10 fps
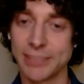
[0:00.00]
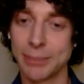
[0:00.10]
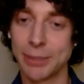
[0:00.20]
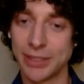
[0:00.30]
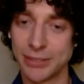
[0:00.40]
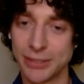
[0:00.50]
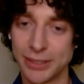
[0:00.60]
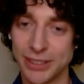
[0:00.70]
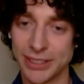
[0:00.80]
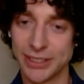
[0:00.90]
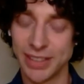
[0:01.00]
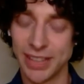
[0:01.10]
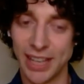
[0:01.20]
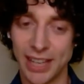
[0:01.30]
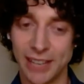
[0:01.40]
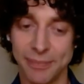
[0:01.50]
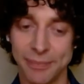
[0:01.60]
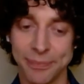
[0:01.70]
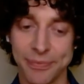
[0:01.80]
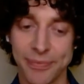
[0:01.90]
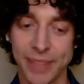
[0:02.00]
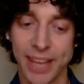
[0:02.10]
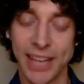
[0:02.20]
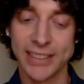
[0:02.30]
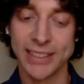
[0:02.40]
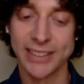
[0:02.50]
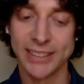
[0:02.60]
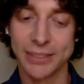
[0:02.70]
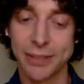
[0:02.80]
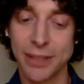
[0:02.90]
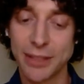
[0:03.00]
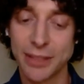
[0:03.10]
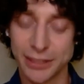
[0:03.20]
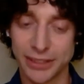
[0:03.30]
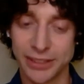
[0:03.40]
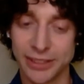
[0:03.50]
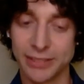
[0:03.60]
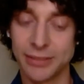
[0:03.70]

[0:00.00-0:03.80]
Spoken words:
book, of course. And the focus on